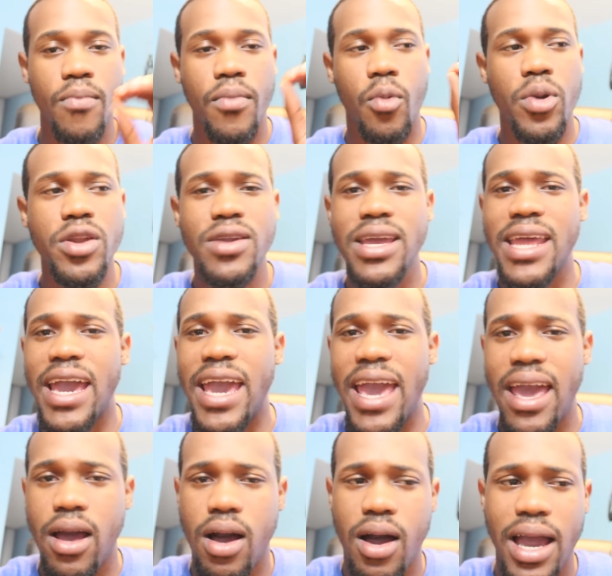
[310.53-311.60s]
But when you get
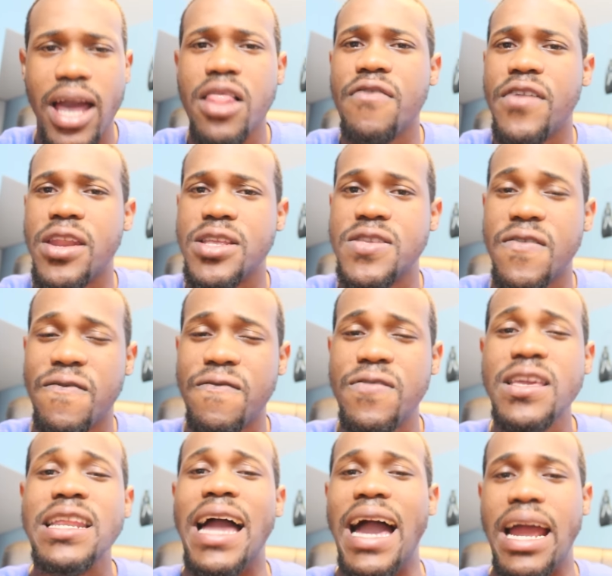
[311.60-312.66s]
uh, elevated to
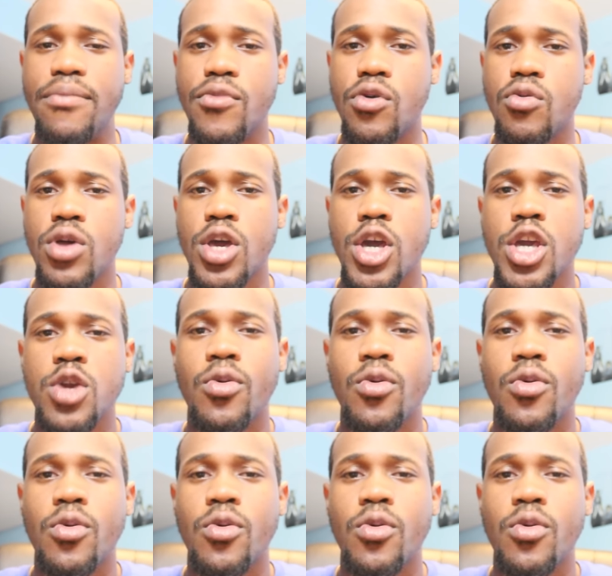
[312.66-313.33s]
Fleet Admiral,